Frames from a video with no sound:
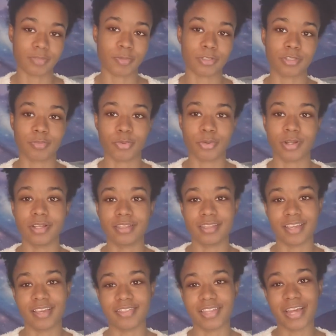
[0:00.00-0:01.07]
most important
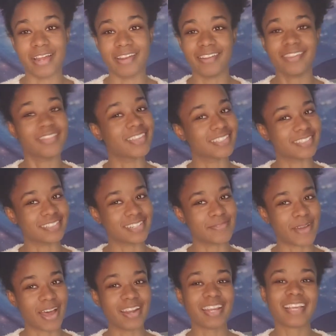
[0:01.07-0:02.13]
thing that this is
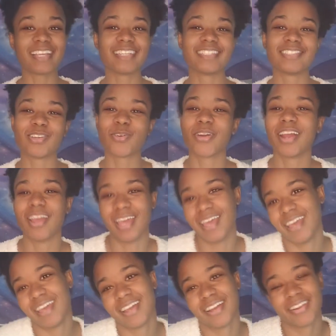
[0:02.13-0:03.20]
about is your
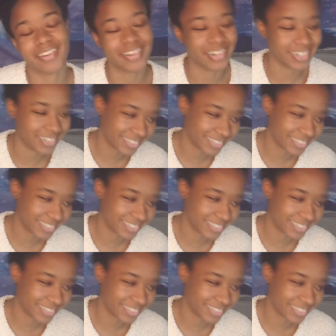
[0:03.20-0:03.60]
hair.